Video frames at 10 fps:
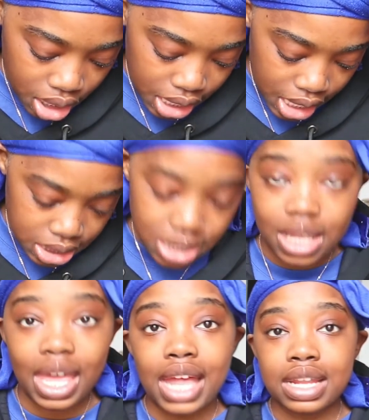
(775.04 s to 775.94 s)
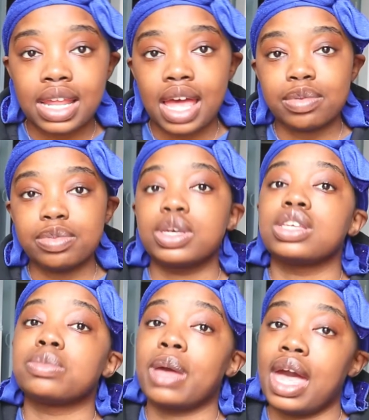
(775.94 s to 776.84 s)
Connect, the Canon app,
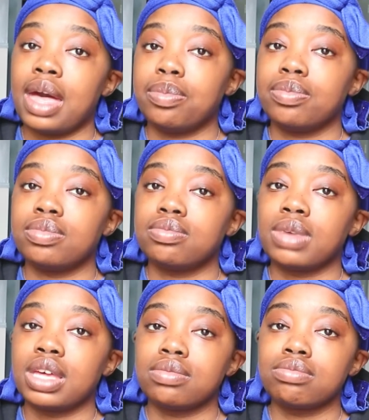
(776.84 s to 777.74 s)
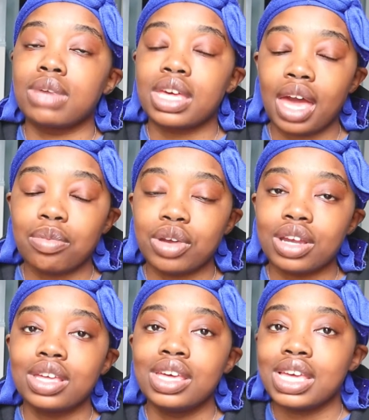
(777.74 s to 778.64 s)
because my
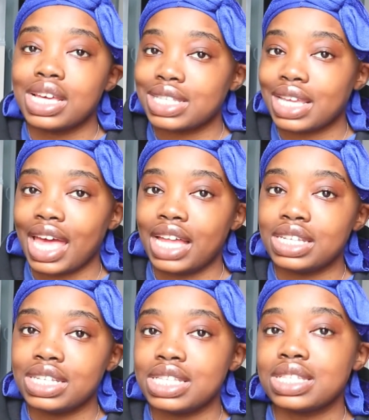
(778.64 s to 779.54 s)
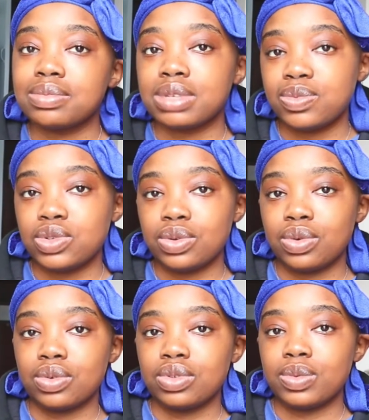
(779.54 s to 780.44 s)
camera is a Canon, and sometimes you
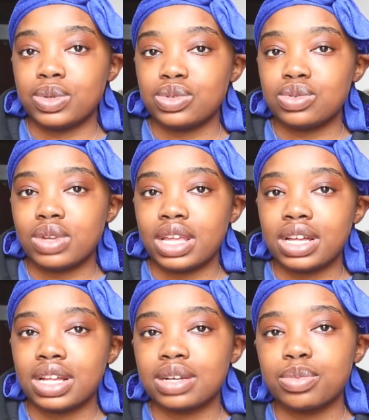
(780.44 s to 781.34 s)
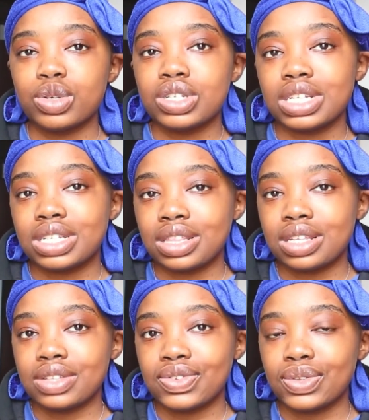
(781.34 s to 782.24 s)
want to do like more shutter
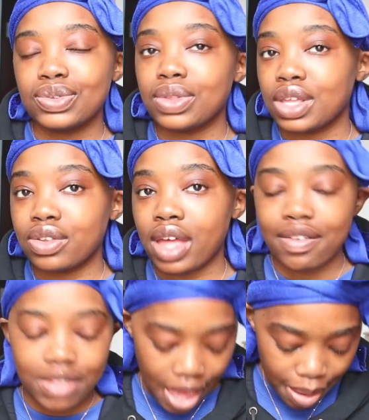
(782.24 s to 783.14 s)
things, so that's why I have the